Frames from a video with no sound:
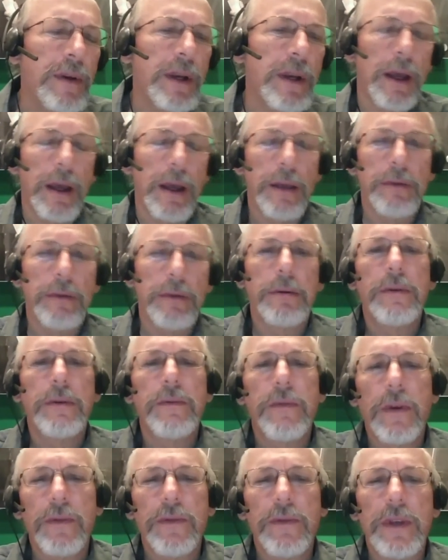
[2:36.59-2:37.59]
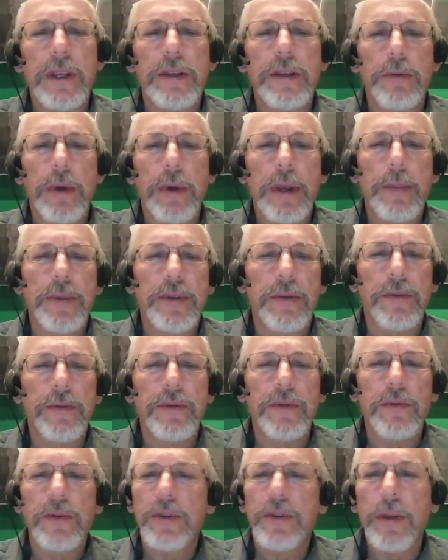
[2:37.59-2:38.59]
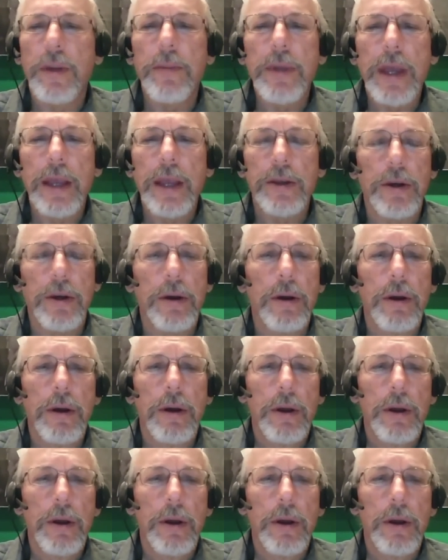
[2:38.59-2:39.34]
150 sweeps of some nature.